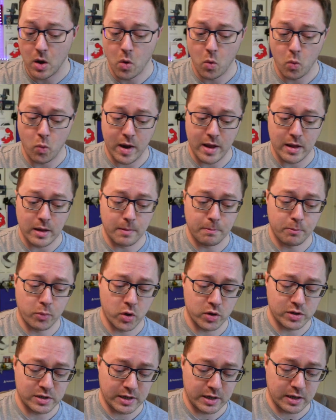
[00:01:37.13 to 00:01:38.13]
when
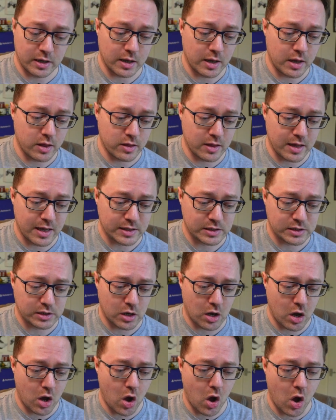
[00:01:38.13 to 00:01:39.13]
putting this
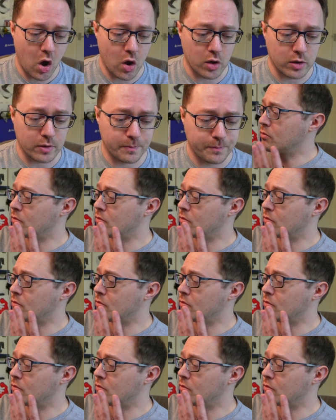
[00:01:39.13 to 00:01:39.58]
on.